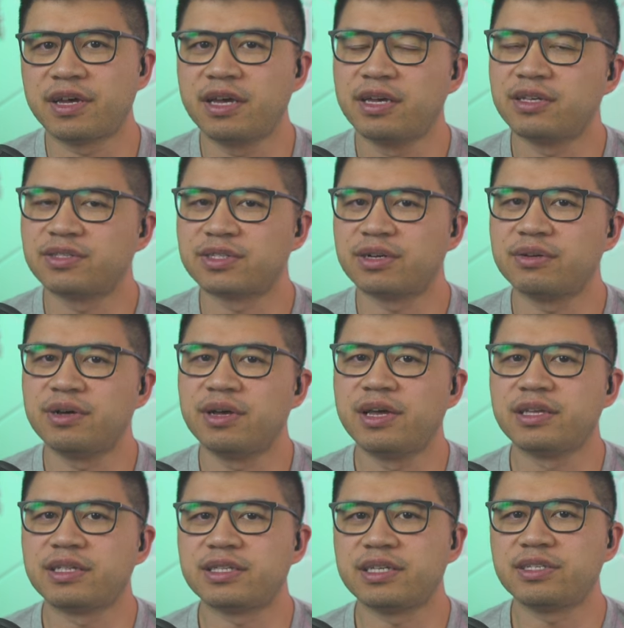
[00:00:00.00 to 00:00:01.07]
So
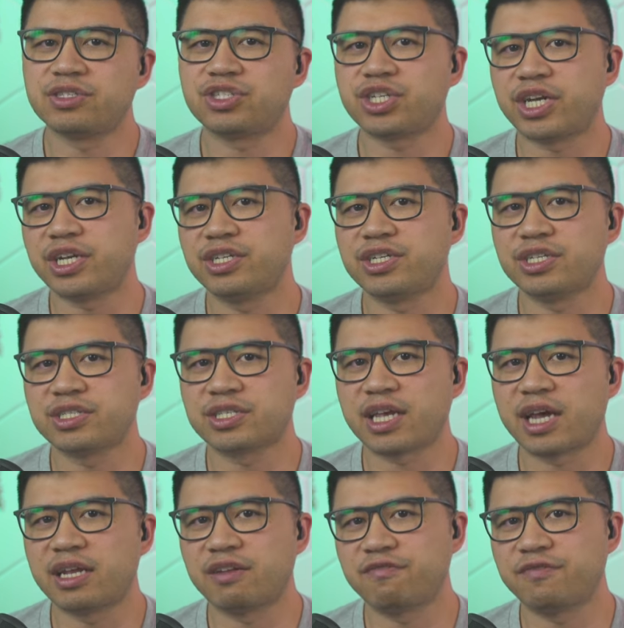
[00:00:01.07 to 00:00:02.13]
these changes
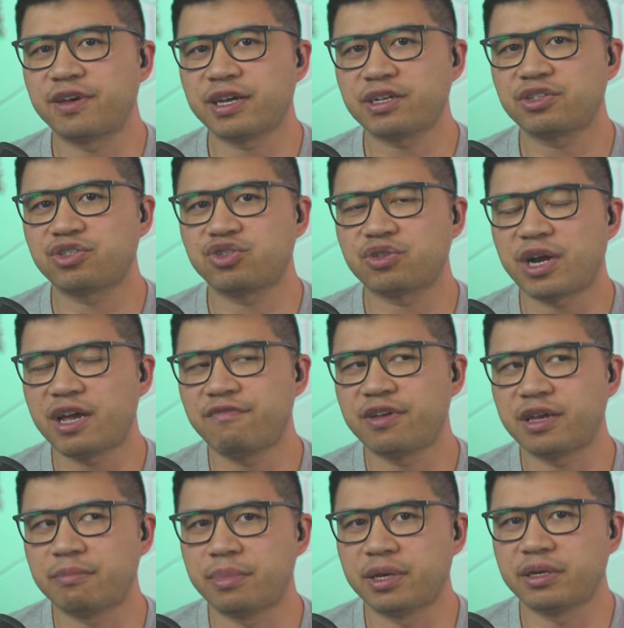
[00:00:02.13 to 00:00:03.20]
can affect driving
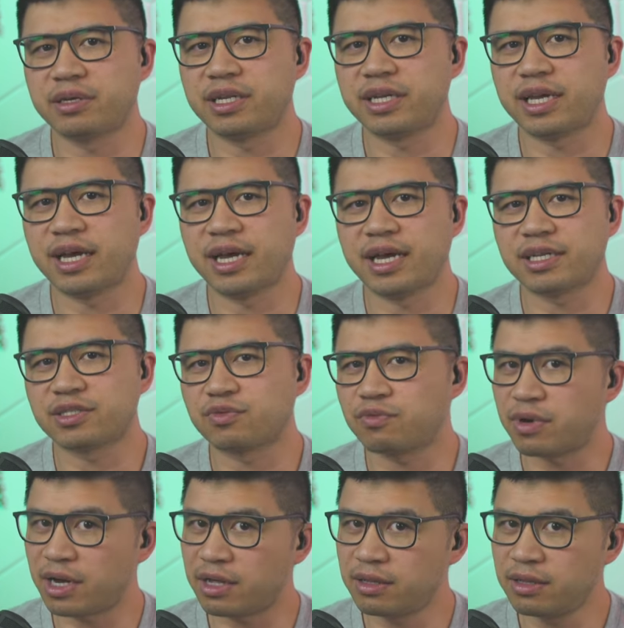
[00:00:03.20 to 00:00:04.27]
ability as
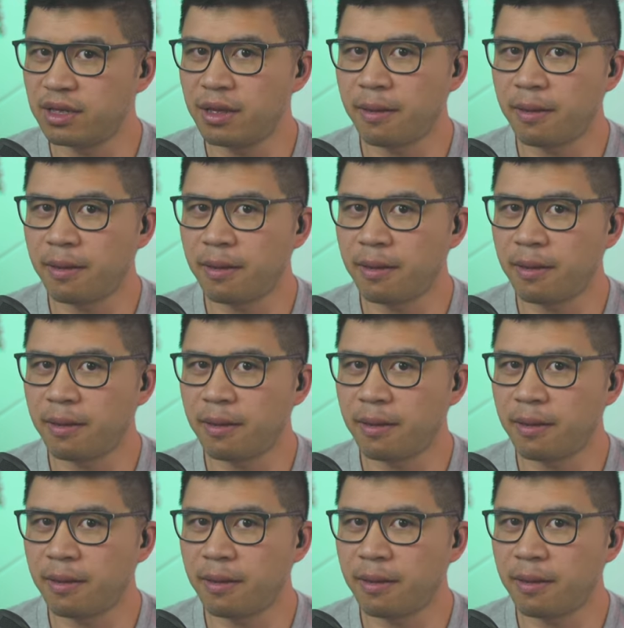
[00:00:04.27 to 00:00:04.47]
well,